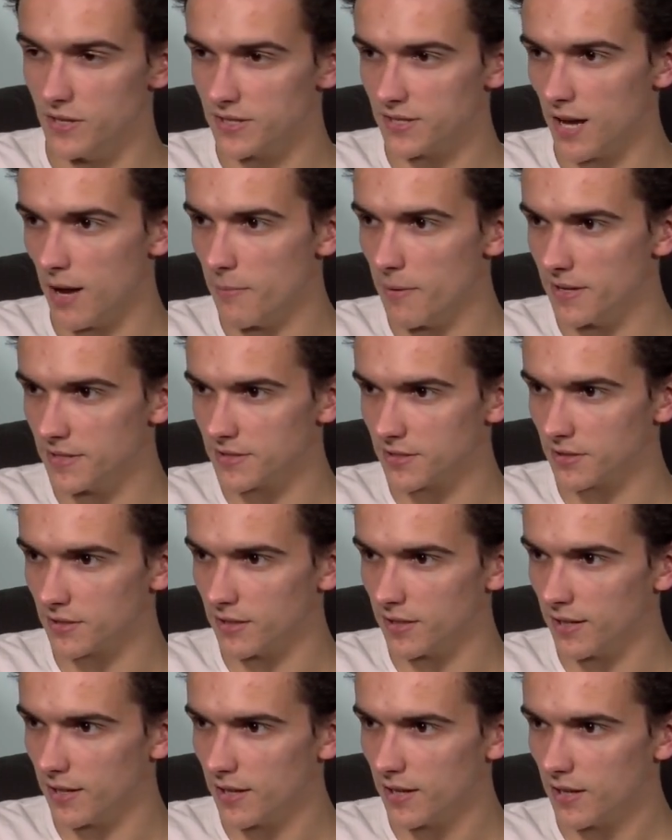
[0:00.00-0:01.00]
basically.
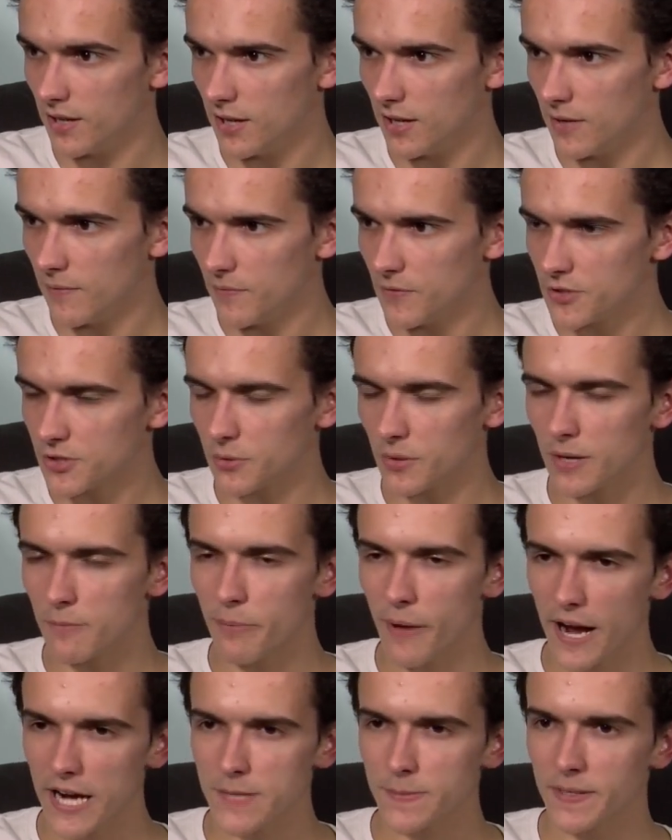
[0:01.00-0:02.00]
So it impacts
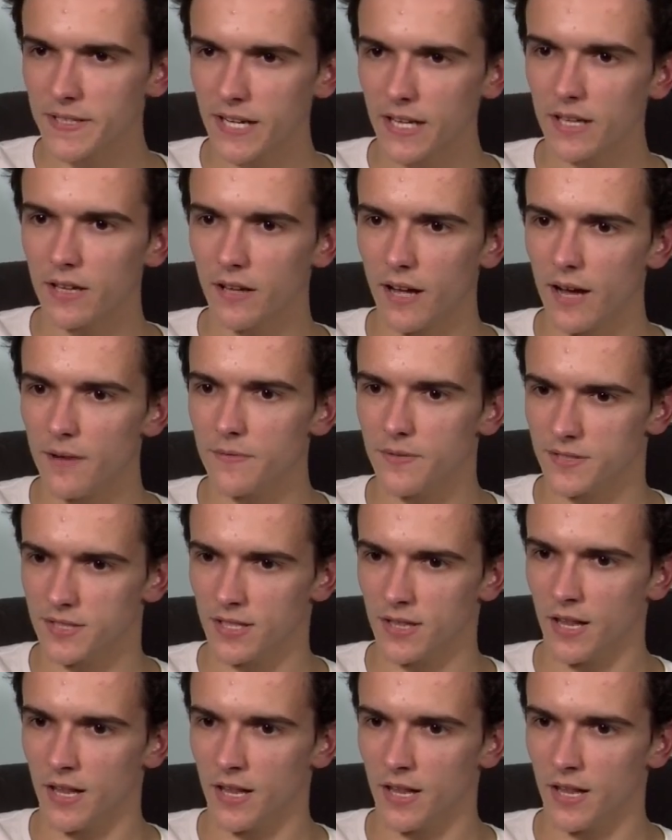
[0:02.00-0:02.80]
my daily life as in, like,